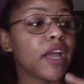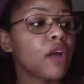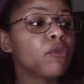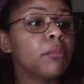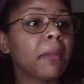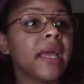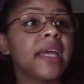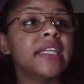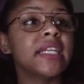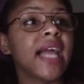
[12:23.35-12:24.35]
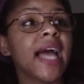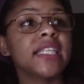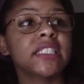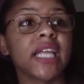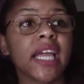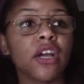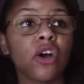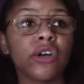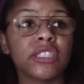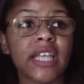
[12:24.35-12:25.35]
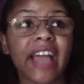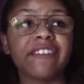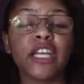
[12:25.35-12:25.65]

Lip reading: every man in Lila Stangard's life,